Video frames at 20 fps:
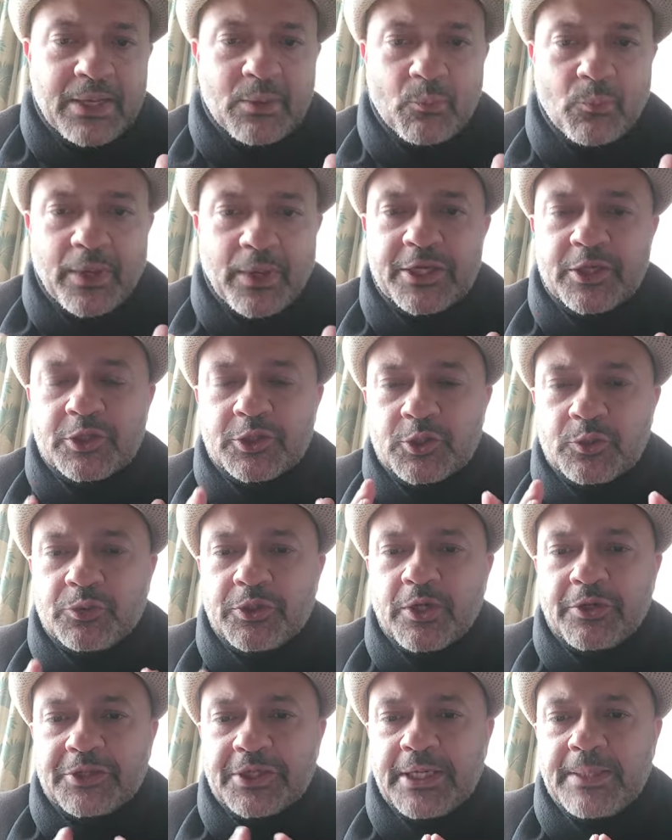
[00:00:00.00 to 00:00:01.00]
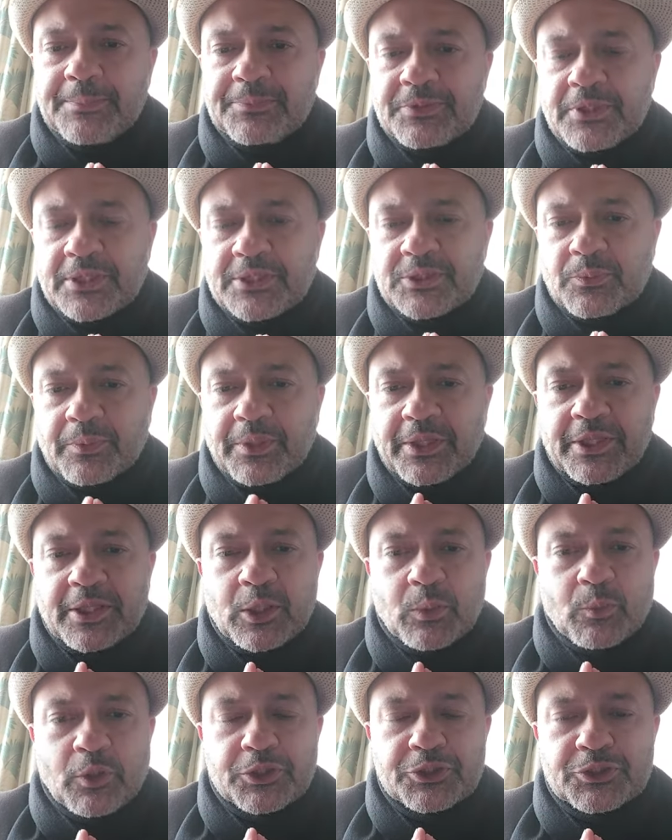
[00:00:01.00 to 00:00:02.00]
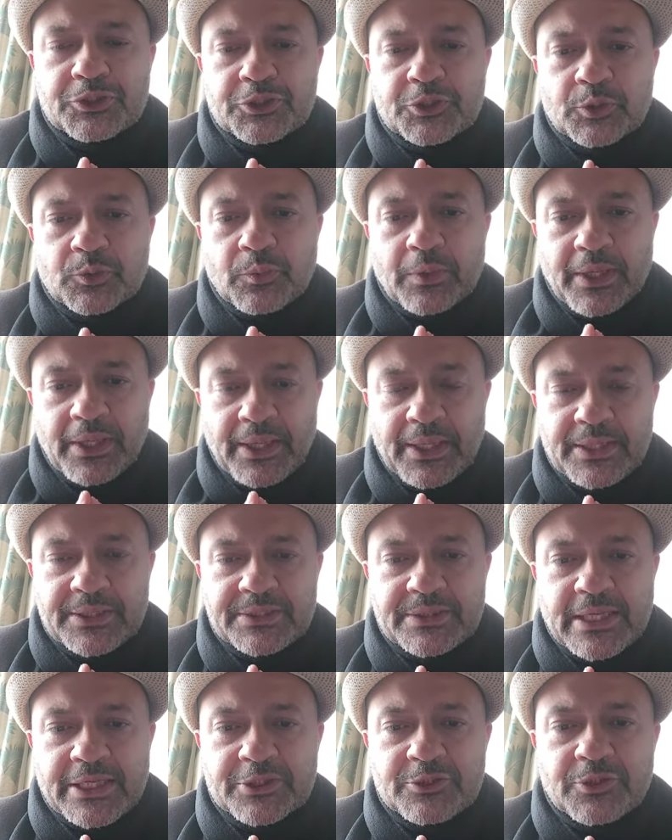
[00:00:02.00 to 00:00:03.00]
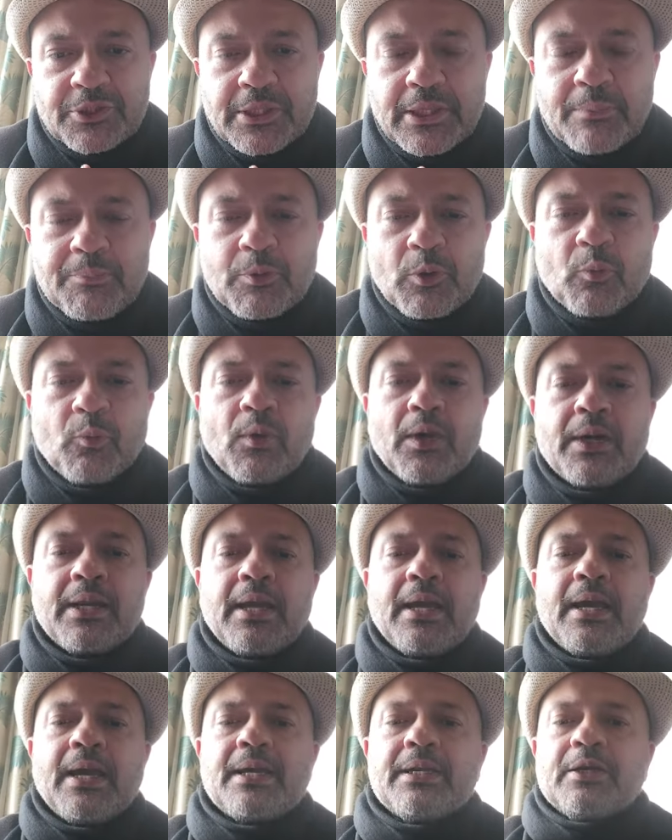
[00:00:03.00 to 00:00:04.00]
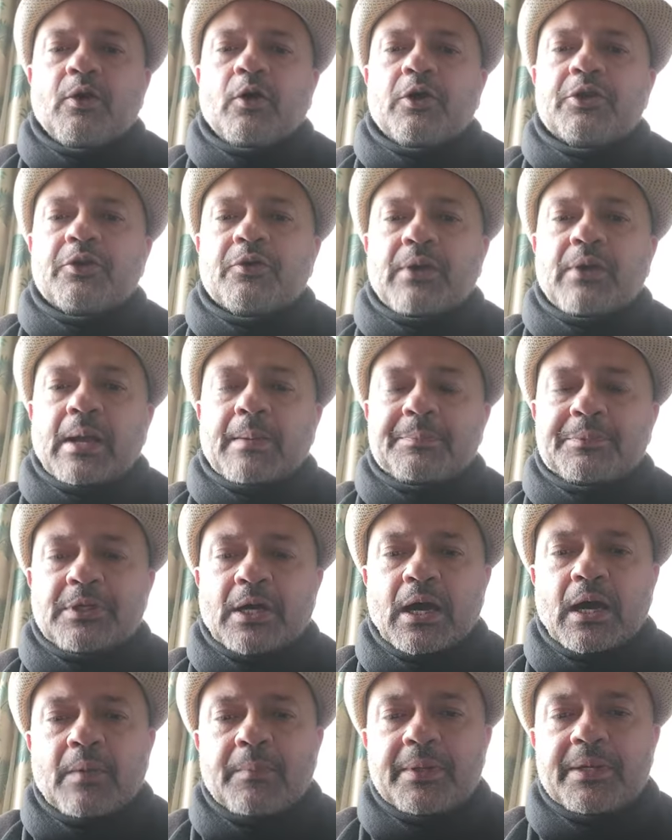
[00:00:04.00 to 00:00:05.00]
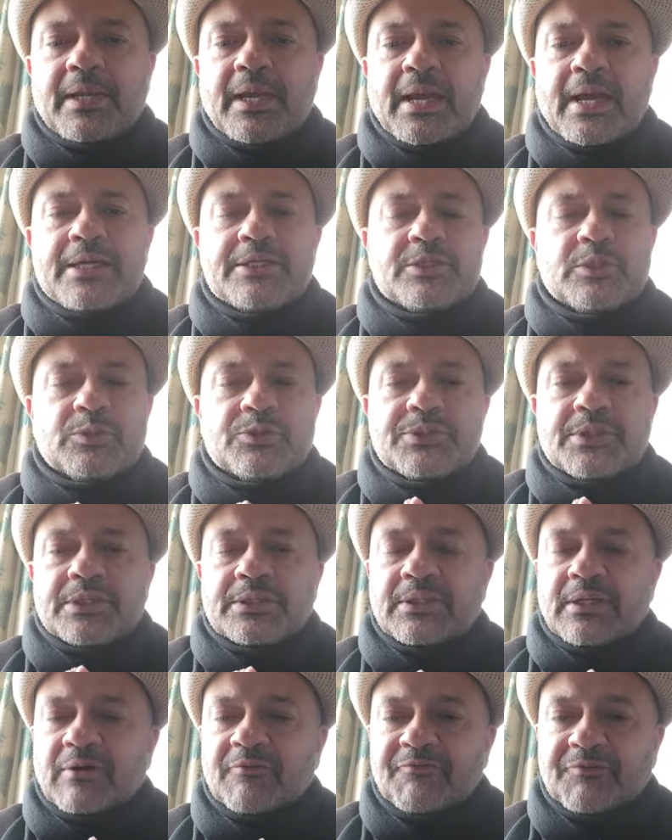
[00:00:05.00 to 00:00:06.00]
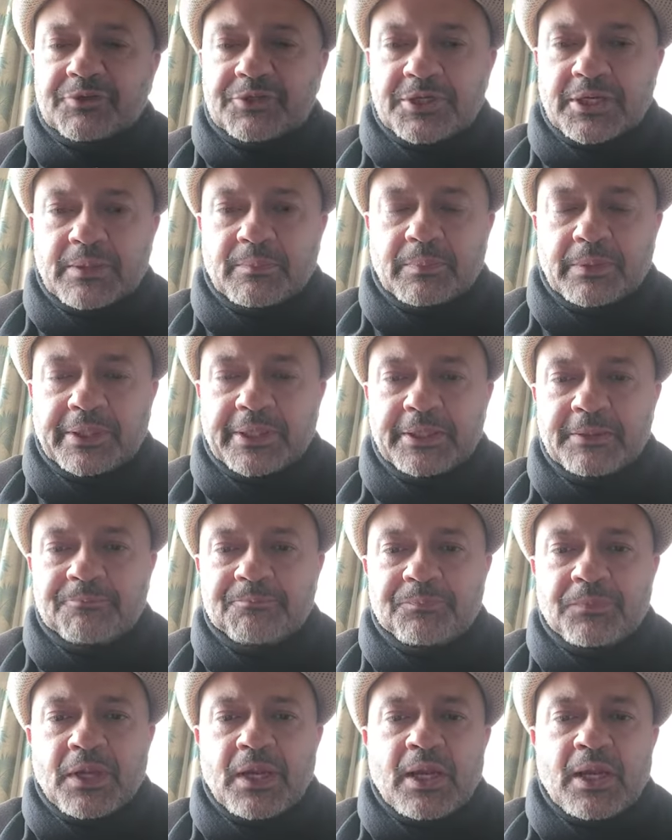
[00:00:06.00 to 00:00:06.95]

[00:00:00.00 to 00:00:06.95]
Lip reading: When you do your deep chest breathing, what you do is that you keep your one hand on your abdomen as you sit comfortably.